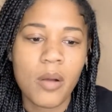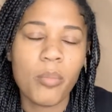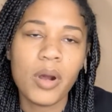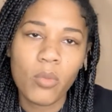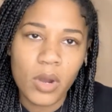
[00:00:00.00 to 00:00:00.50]

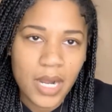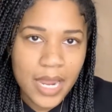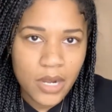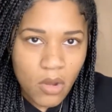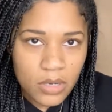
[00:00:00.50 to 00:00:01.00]
But what
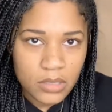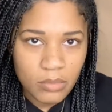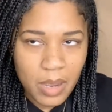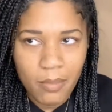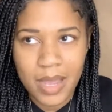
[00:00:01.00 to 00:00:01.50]
I noticed
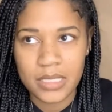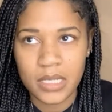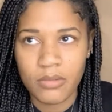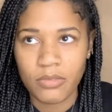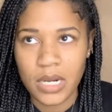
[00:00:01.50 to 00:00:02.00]
about
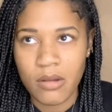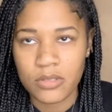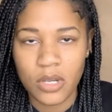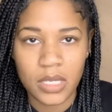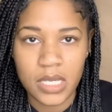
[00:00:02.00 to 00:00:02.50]
myself when I
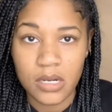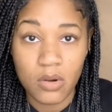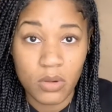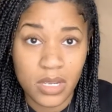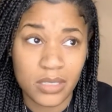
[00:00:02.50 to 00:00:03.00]
was on
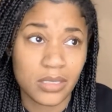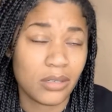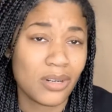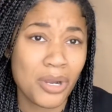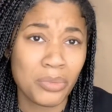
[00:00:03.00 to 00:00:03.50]
keto was
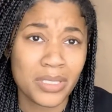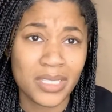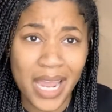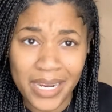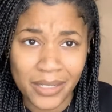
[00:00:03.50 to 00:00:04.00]
your girl was
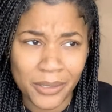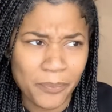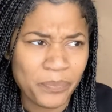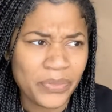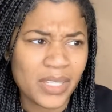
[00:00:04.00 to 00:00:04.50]
tired.